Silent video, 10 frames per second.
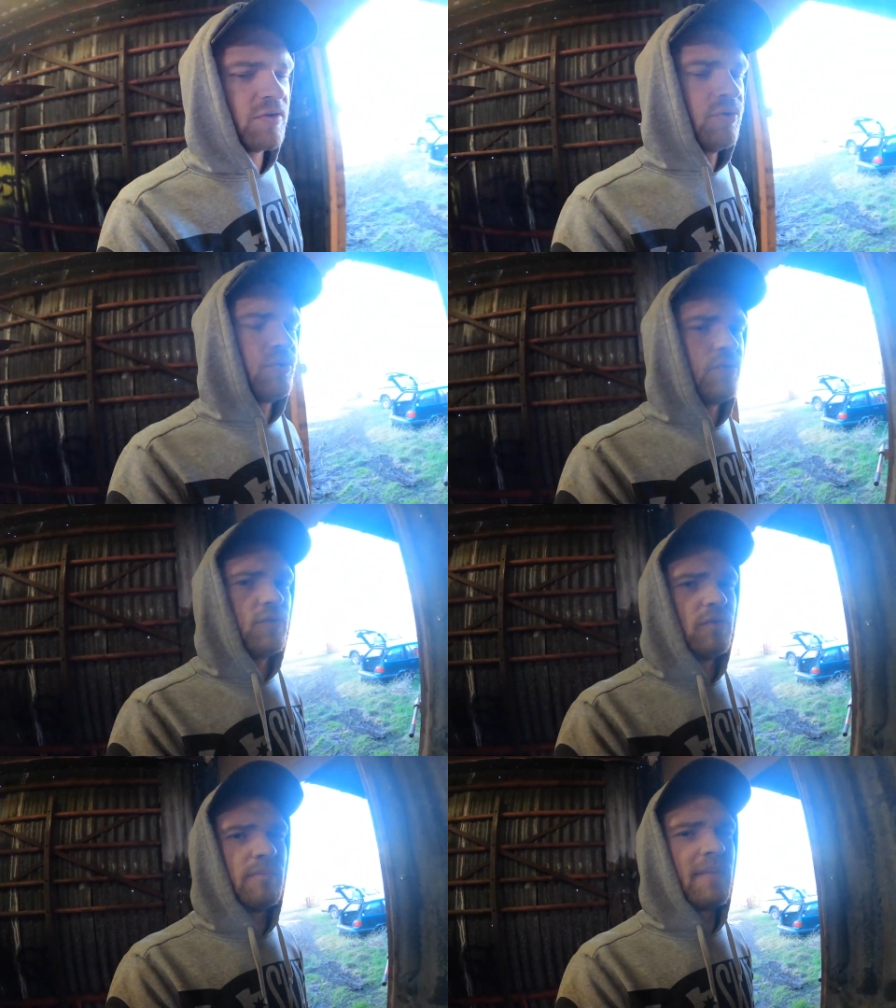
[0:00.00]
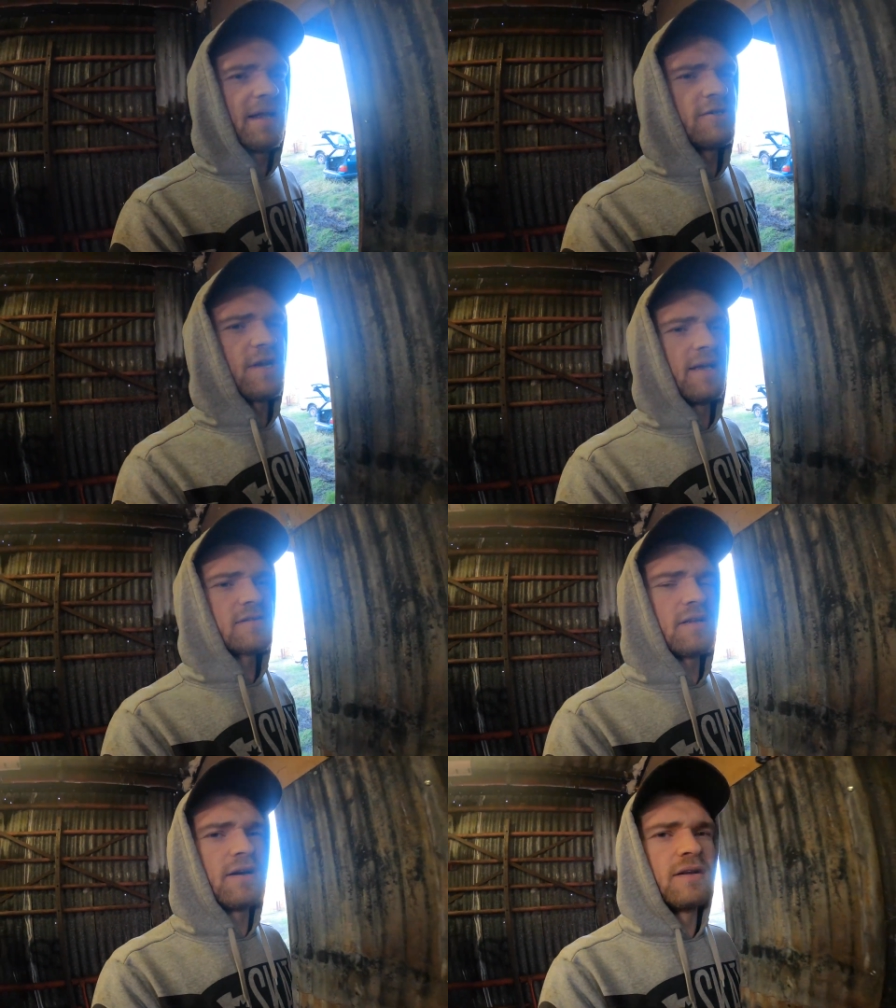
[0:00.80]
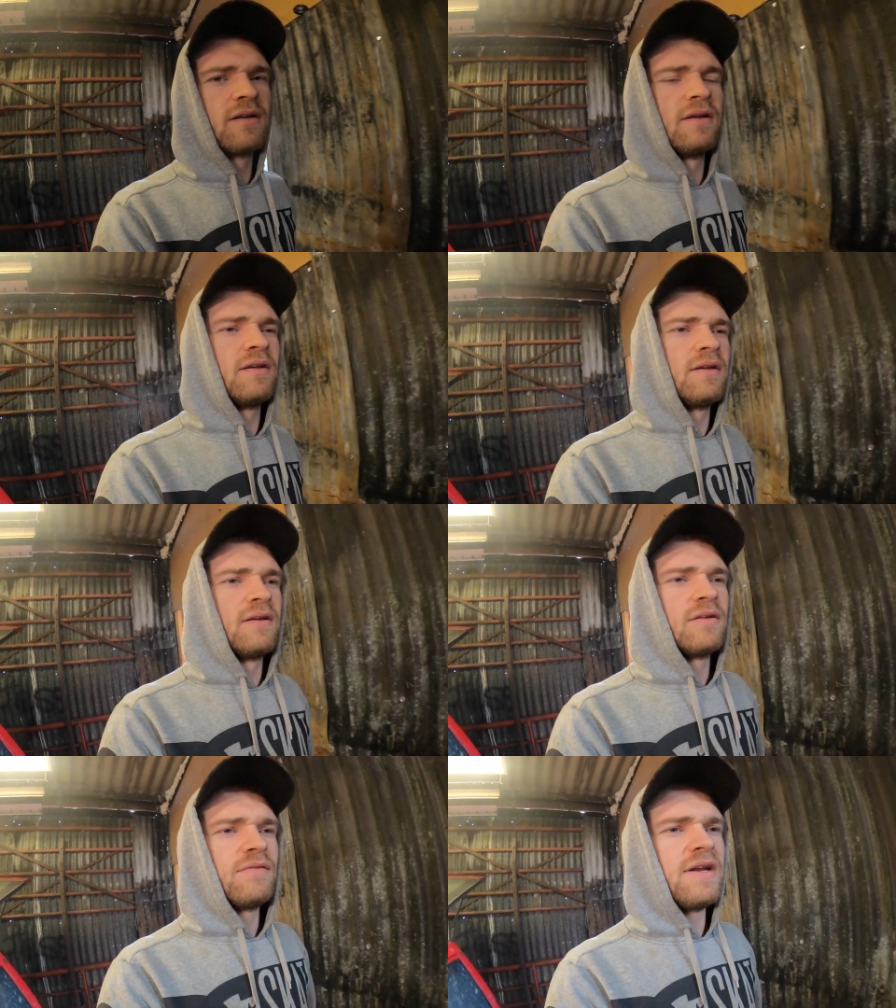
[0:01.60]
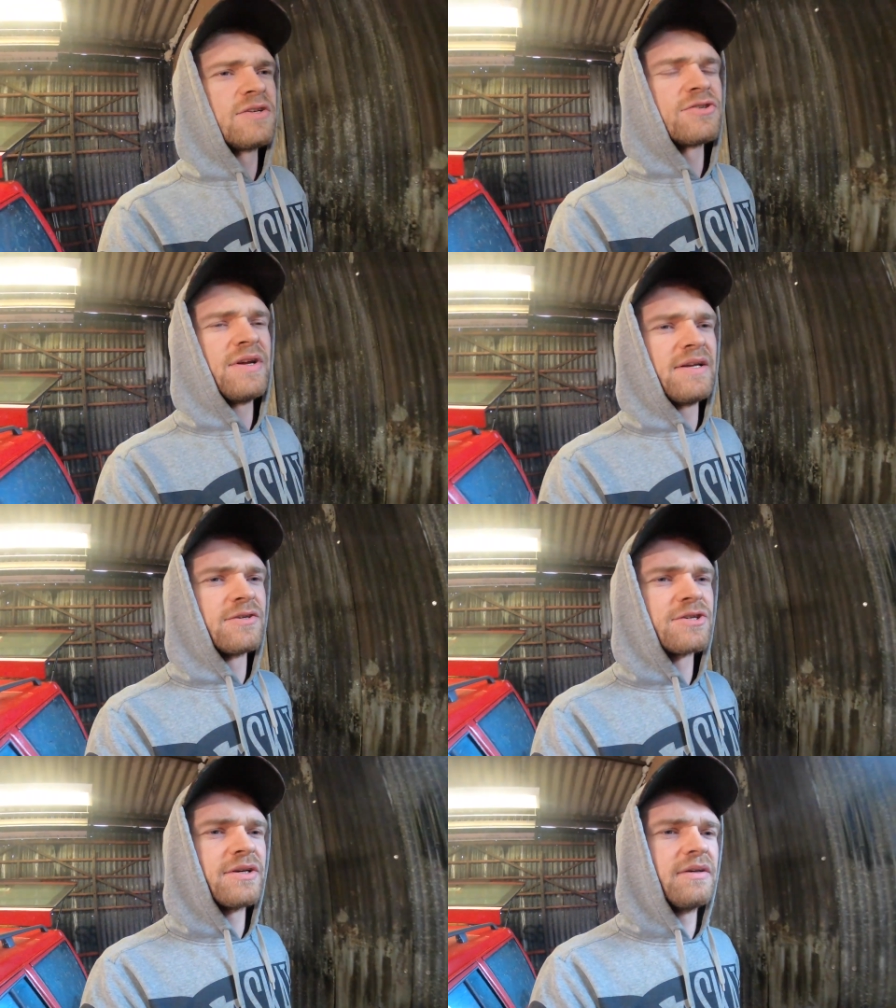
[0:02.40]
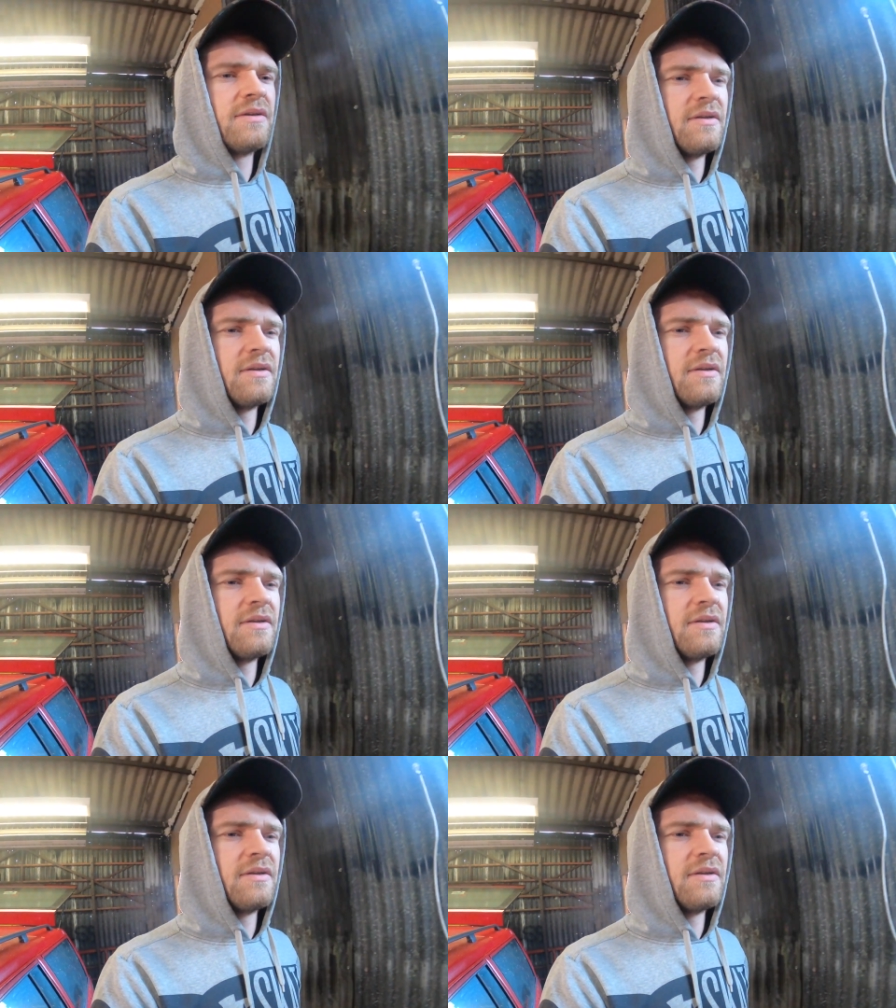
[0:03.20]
to Manchester. It's very strange.